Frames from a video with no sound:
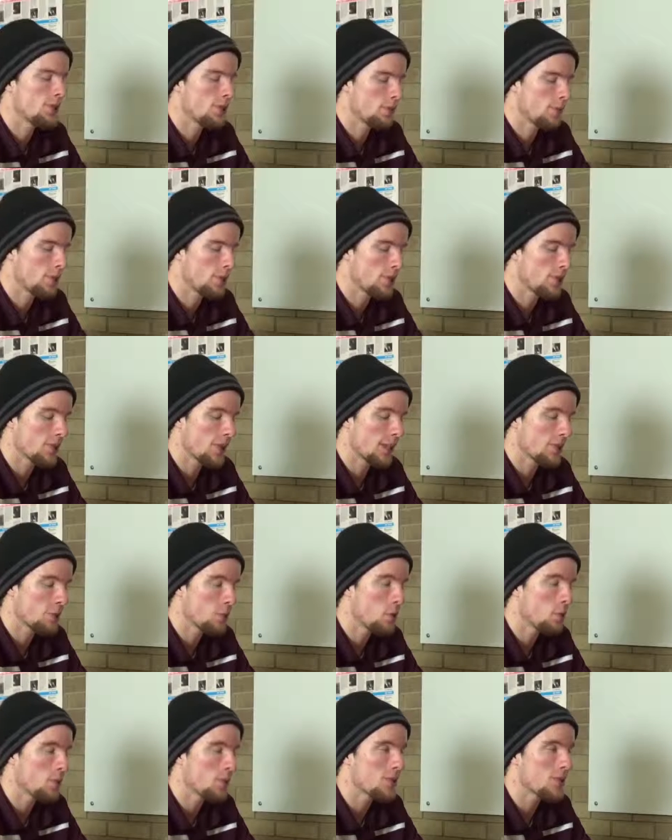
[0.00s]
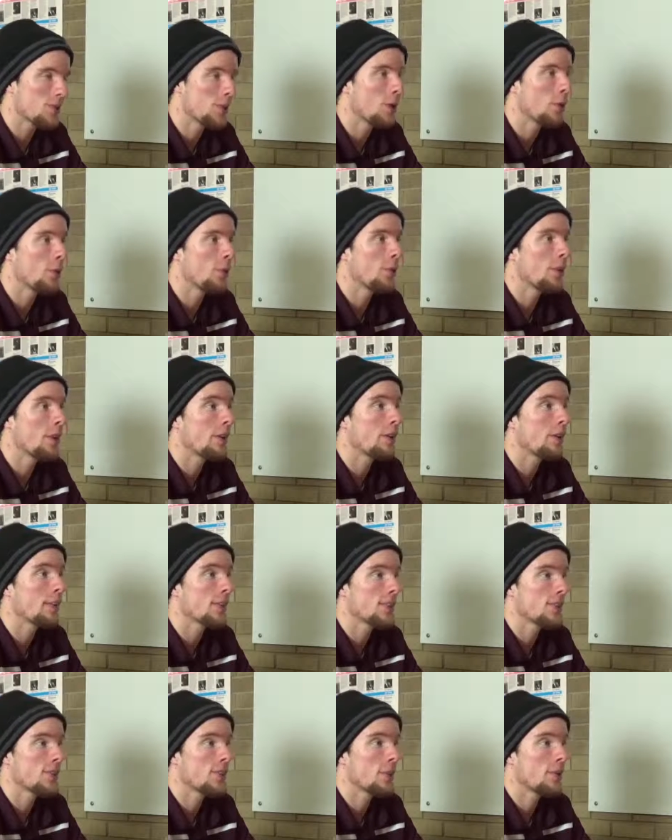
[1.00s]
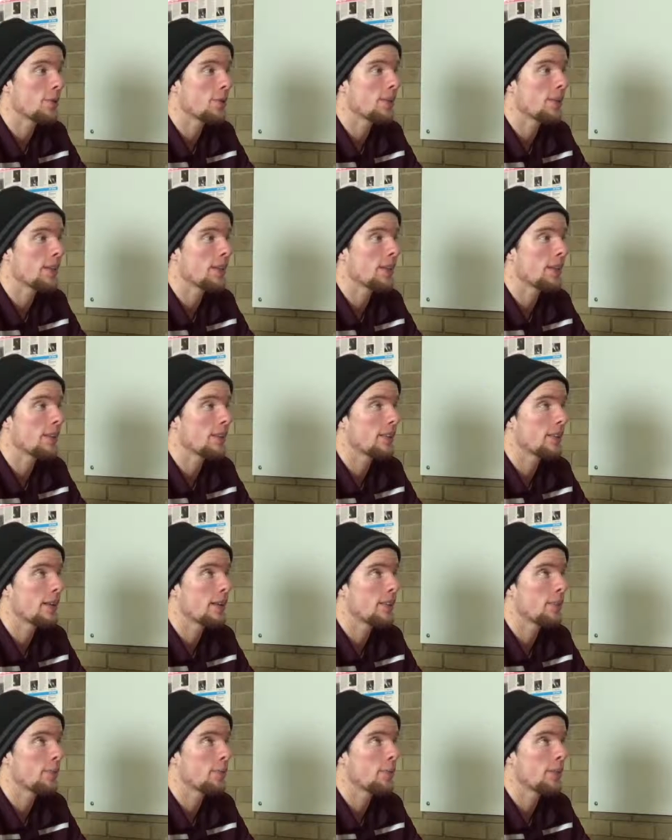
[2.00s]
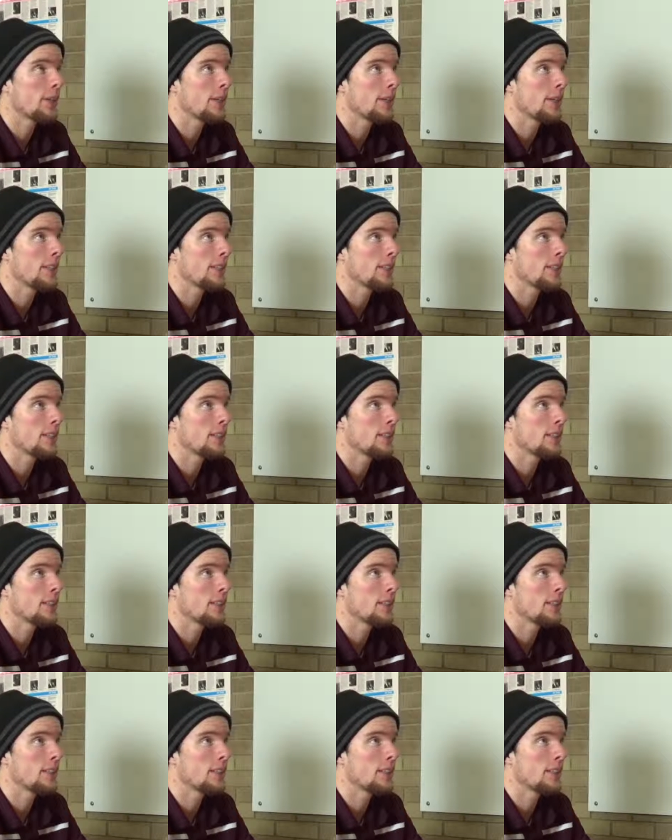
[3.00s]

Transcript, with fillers: is which is like super slow and I think that's another thing that we